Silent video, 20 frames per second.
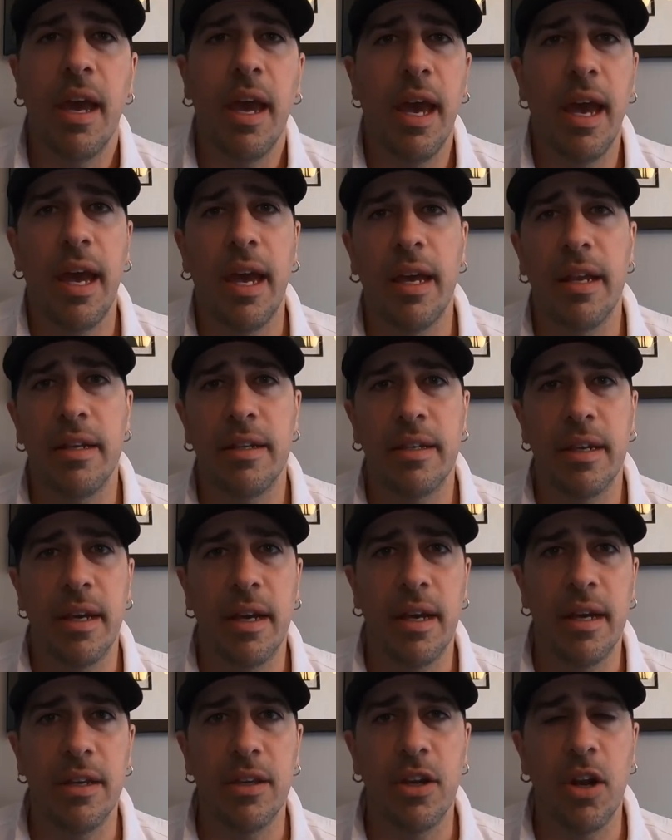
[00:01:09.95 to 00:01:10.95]
And
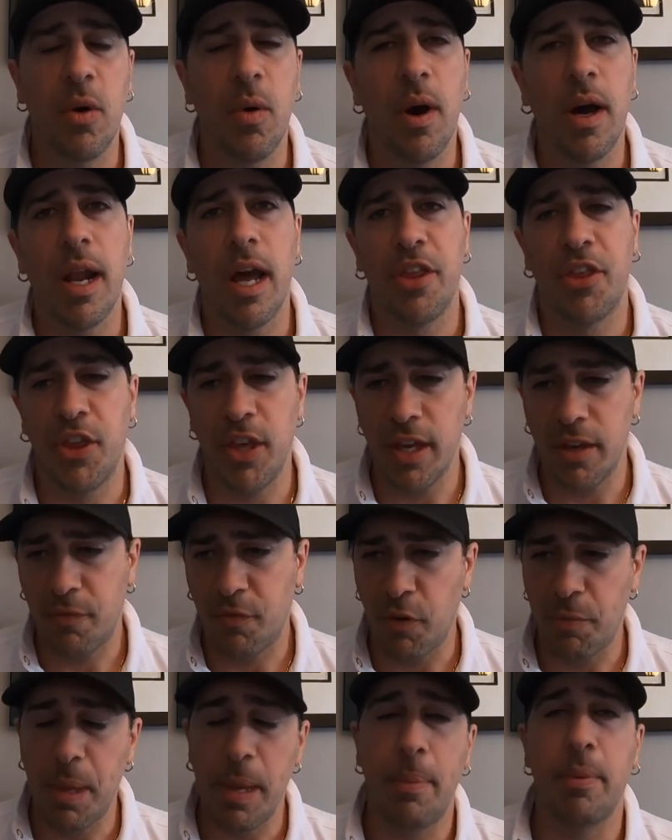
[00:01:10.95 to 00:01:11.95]
you know what? I think
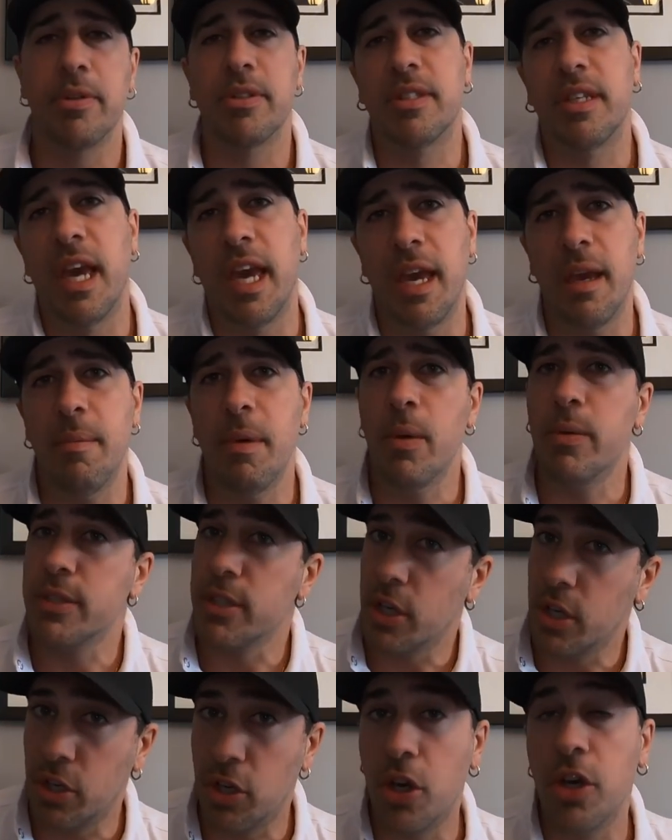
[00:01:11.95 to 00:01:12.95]
for people's game, it was
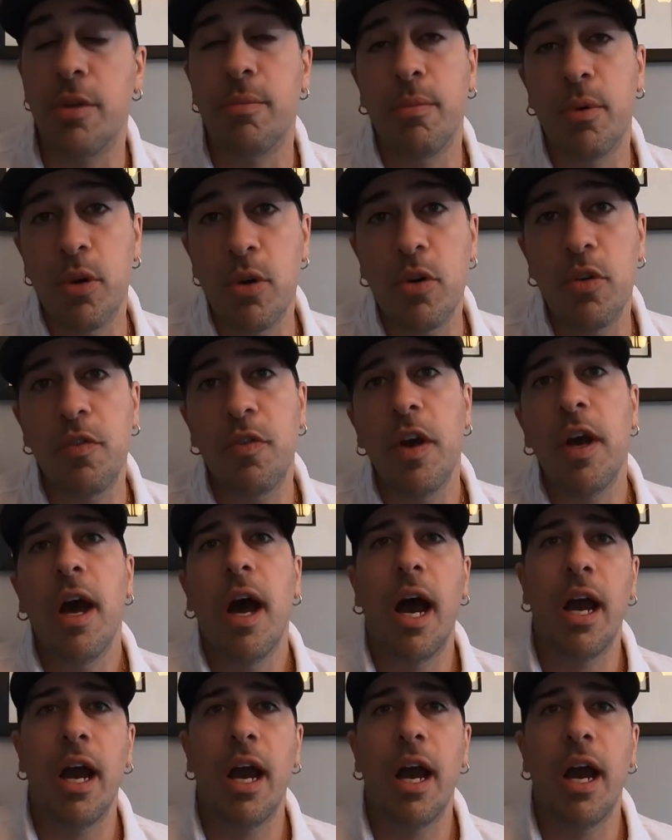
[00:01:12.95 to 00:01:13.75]
a good move.